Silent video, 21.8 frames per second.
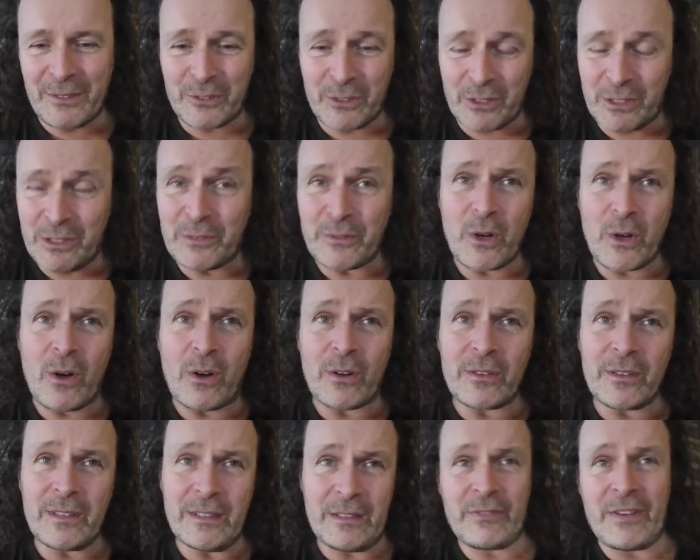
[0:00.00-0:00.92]
So you've got
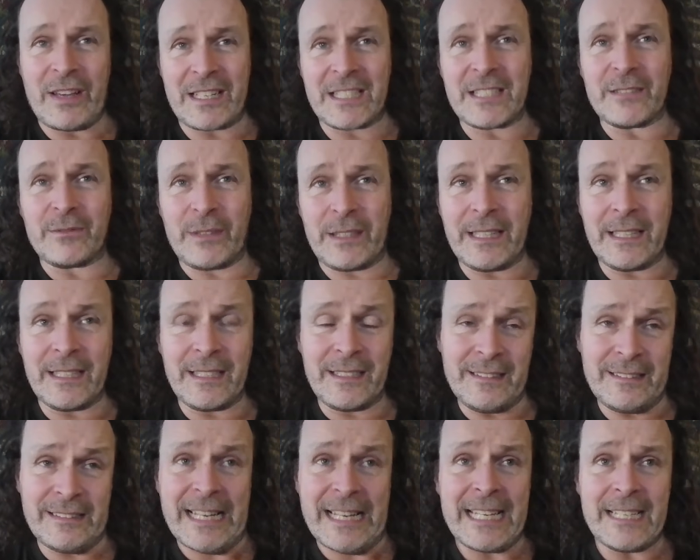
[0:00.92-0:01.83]
effectively
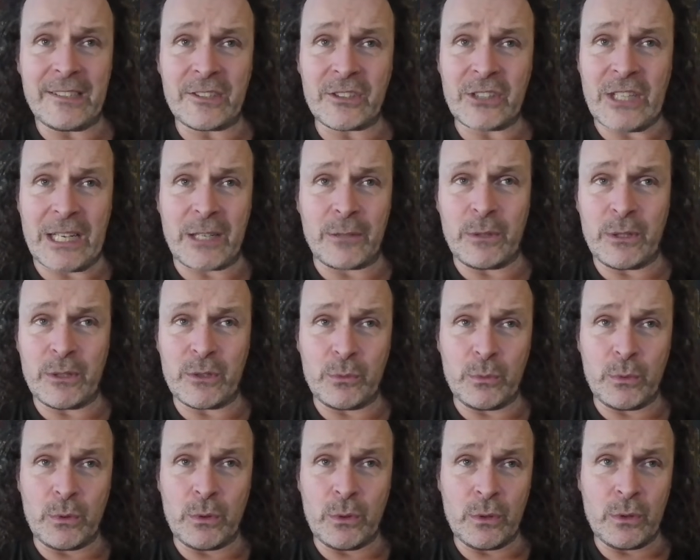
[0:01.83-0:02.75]
late Second World
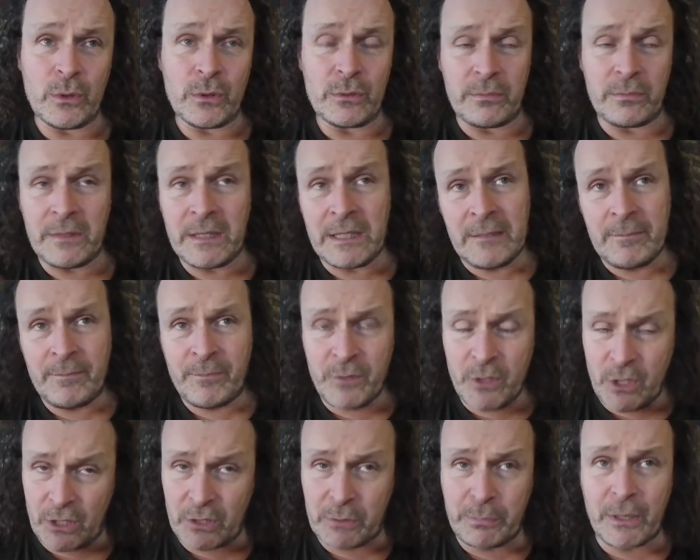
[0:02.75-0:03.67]
War,
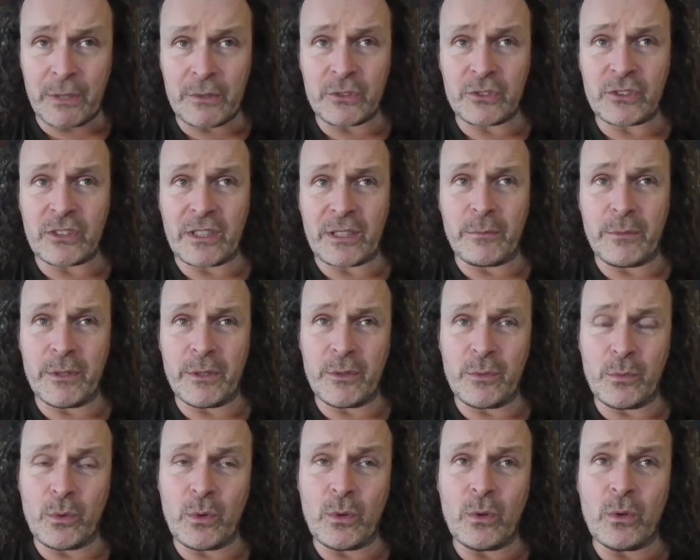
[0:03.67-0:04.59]
just post Second World
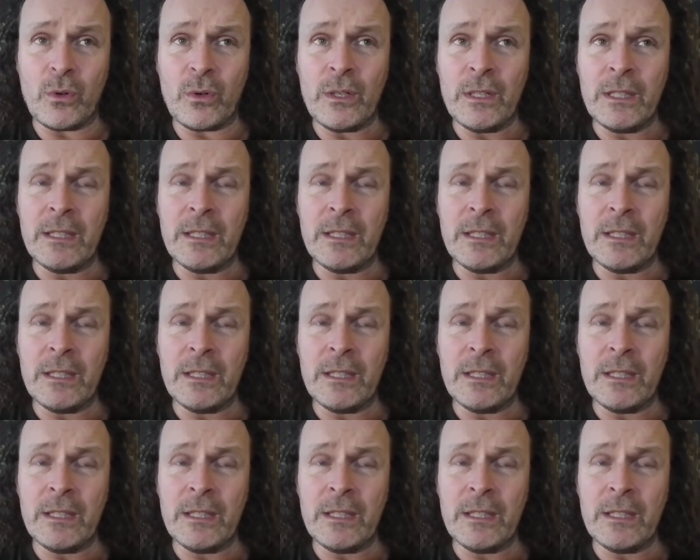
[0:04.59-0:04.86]
War